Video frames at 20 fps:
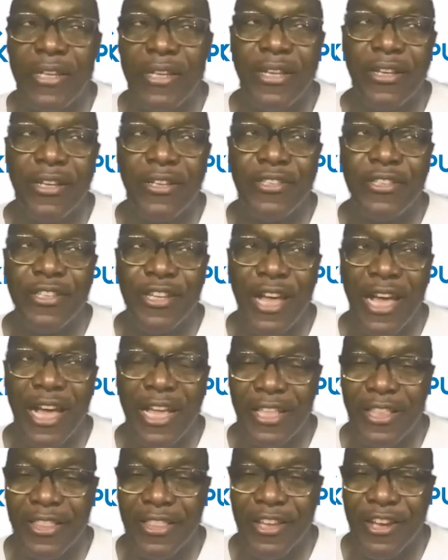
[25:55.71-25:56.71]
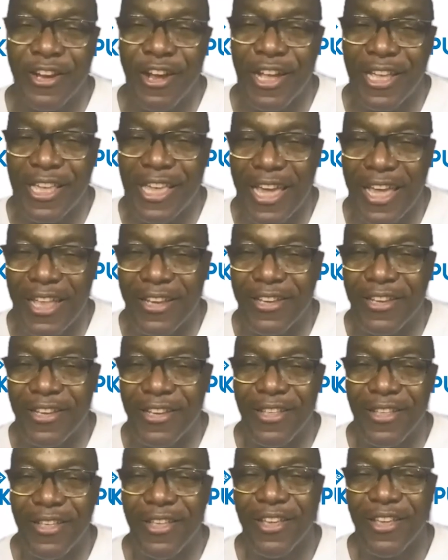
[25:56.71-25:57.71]
There again
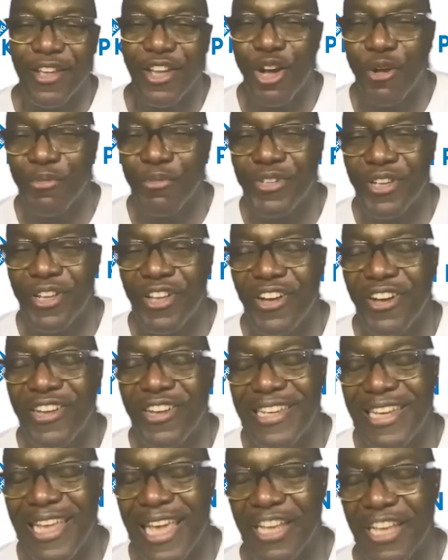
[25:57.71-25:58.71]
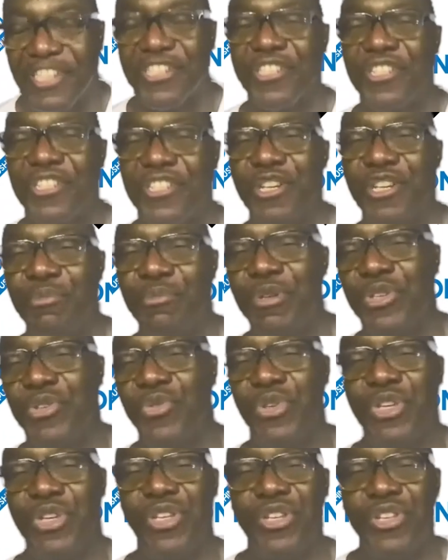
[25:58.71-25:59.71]
comes a connection
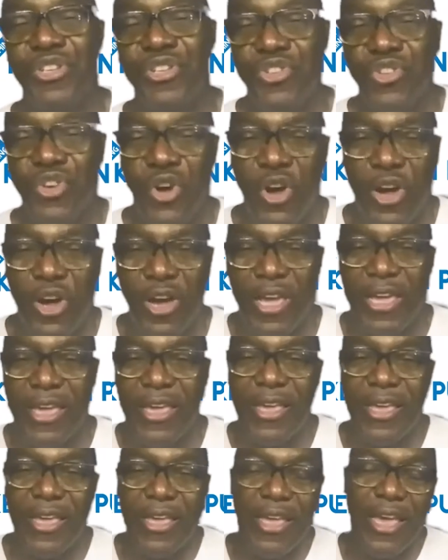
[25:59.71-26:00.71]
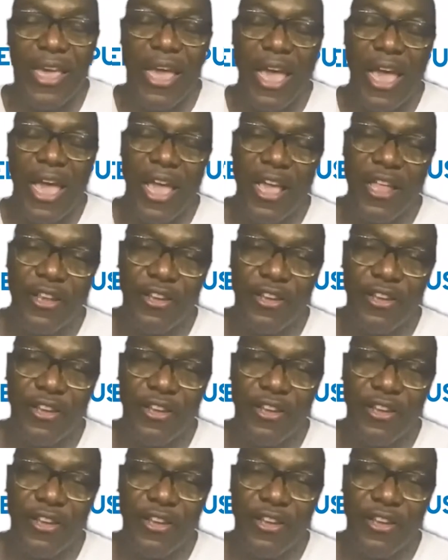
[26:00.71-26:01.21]
between joy and